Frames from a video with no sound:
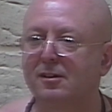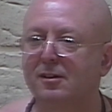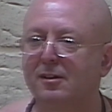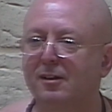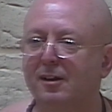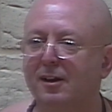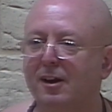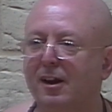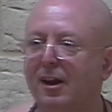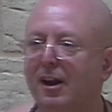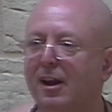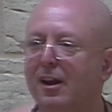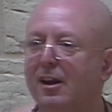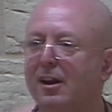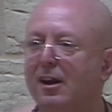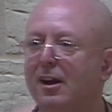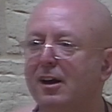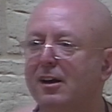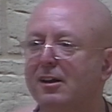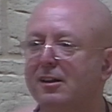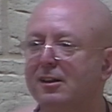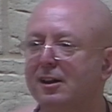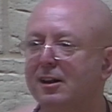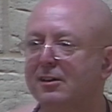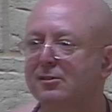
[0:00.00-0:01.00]
And I
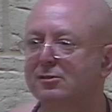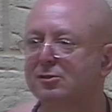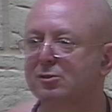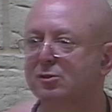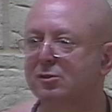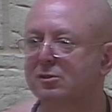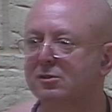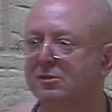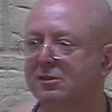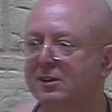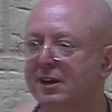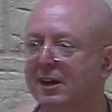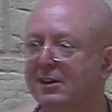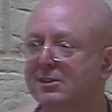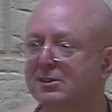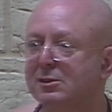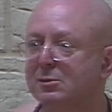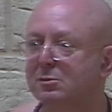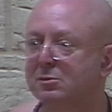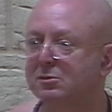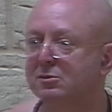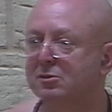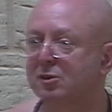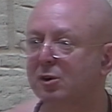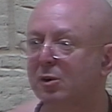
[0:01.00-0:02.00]
like that story as it
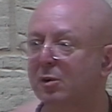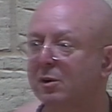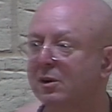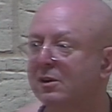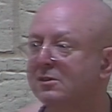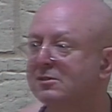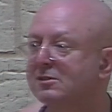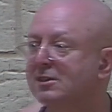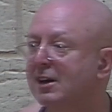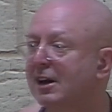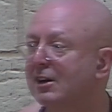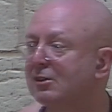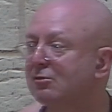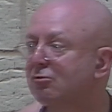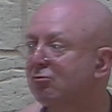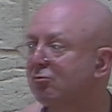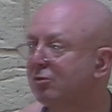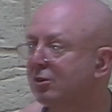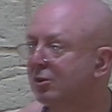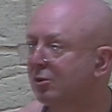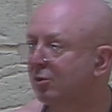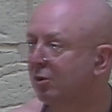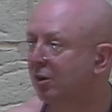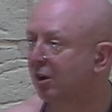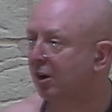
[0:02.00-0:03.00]
was told, because that's
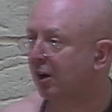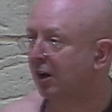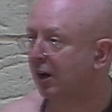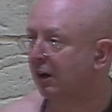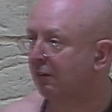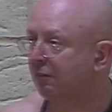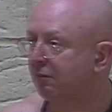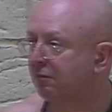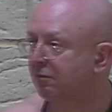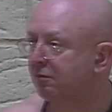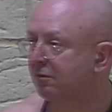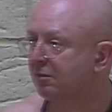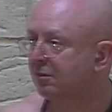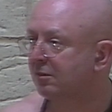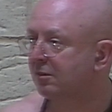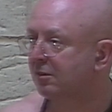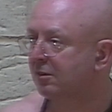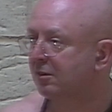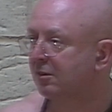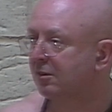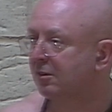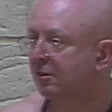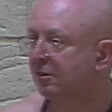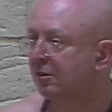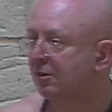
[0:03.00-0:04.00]
real life.
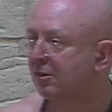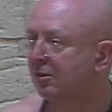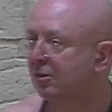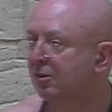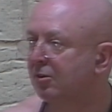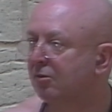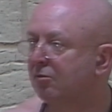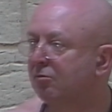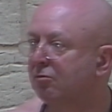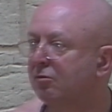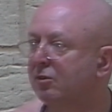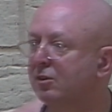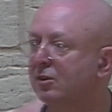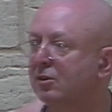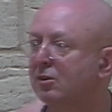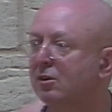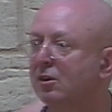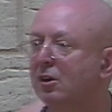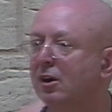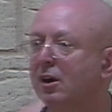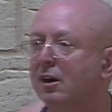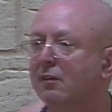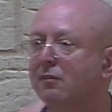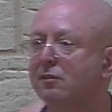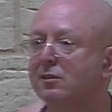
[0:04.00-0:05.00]
Real
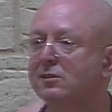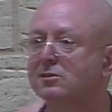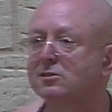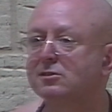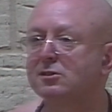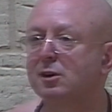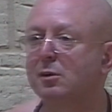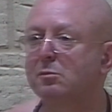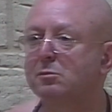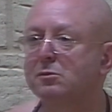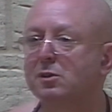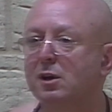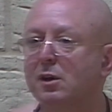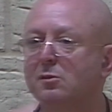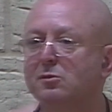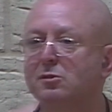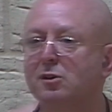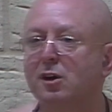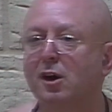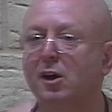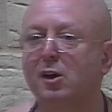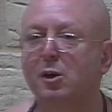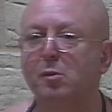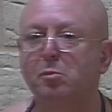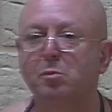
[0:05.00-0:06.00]
life is sometimes
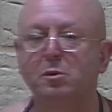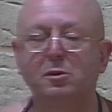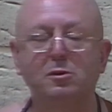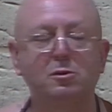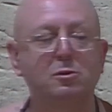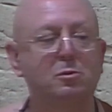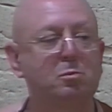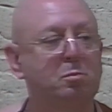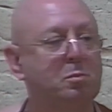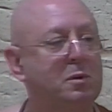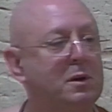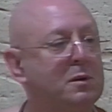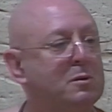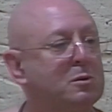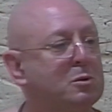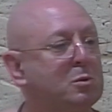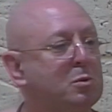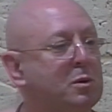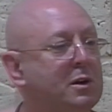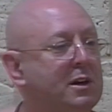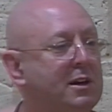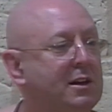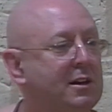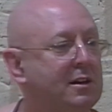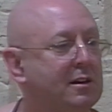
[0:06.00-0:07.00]
like you're
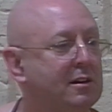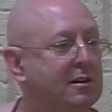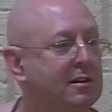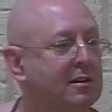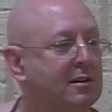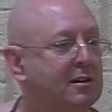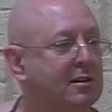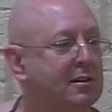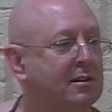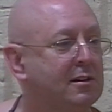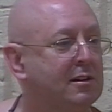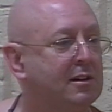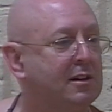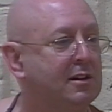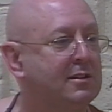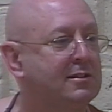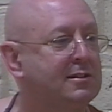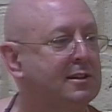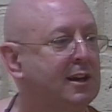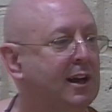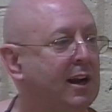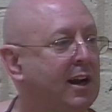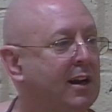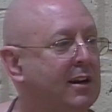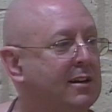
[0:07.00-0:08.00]
between a
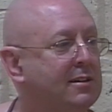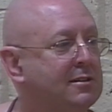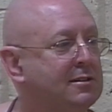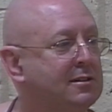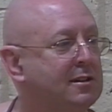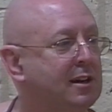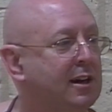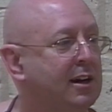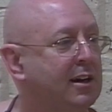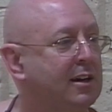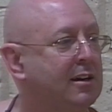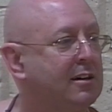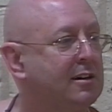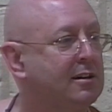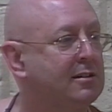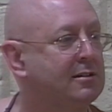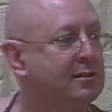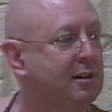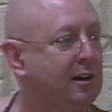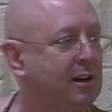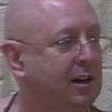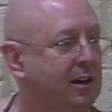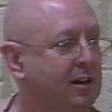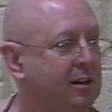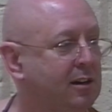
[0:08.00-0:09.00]
deadly snake and a
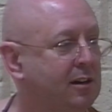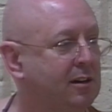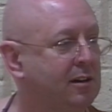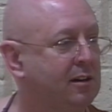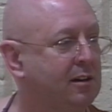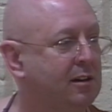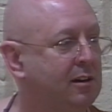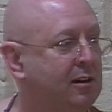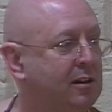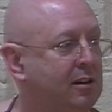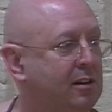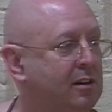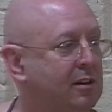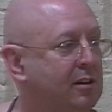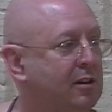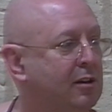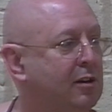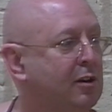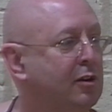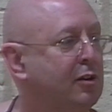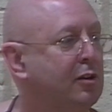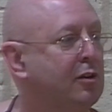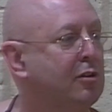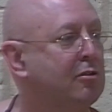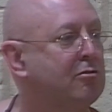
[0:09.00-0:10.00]
tiger,
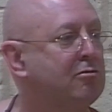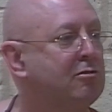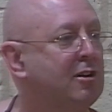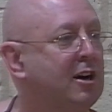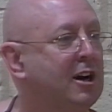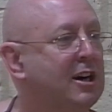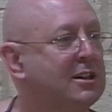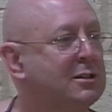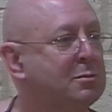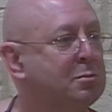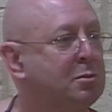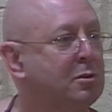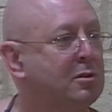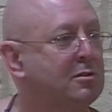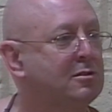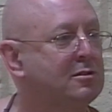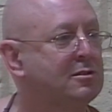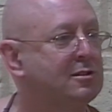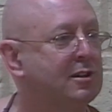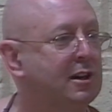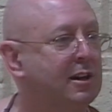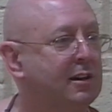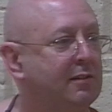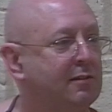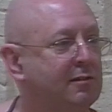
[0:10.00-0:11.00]
and your grasp on
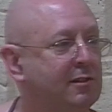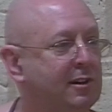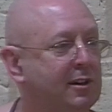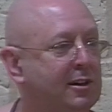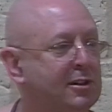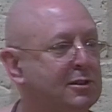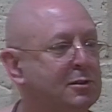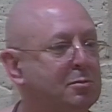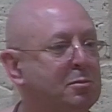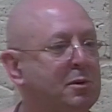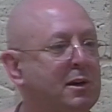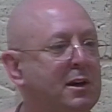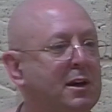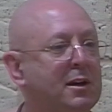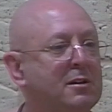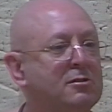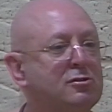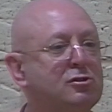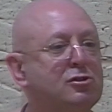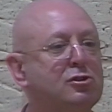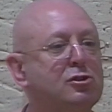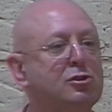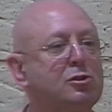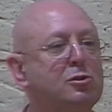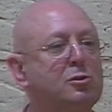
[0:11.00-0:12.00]
safety is being
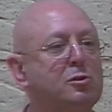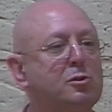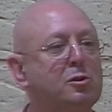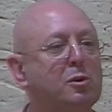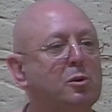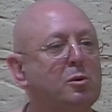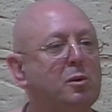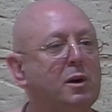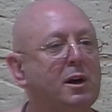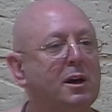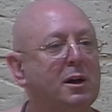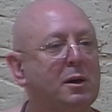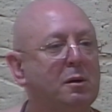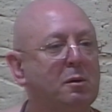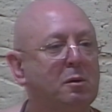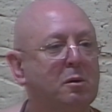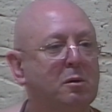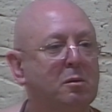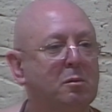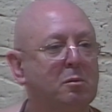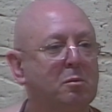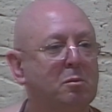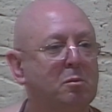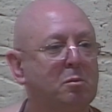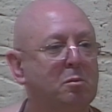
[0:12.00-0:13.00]
chewed away
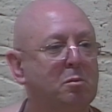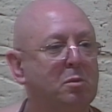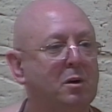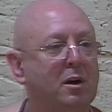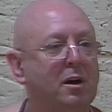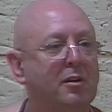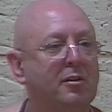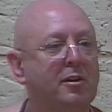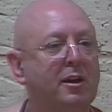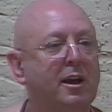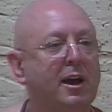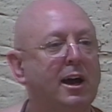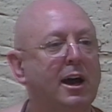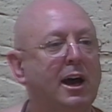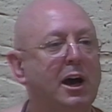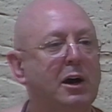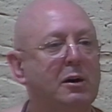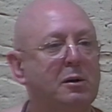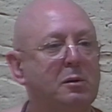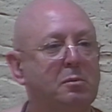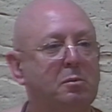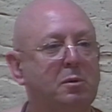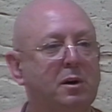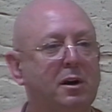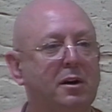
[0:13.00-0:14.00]
by the
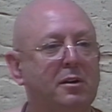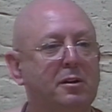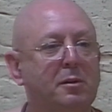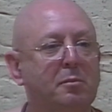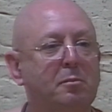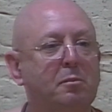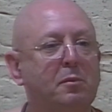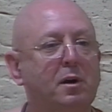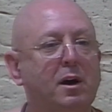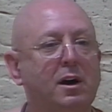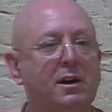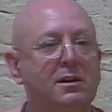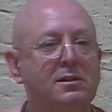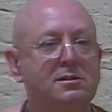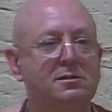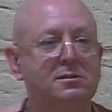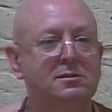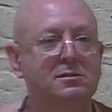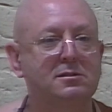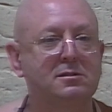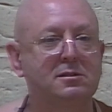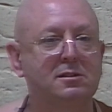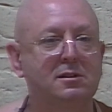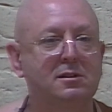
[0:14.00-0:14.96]
hour, by the mice.